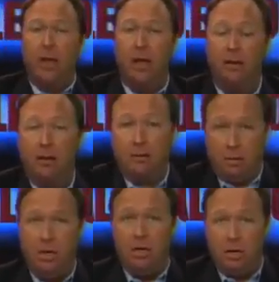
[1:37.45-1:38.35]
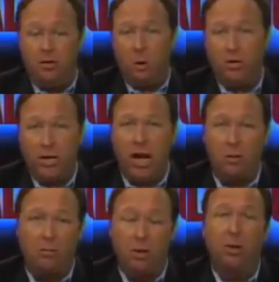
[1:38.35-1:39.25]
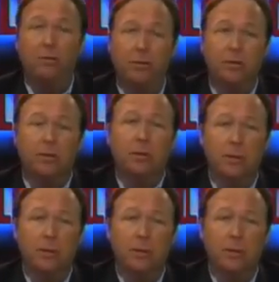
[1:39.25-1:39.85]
And, of course, he got removed.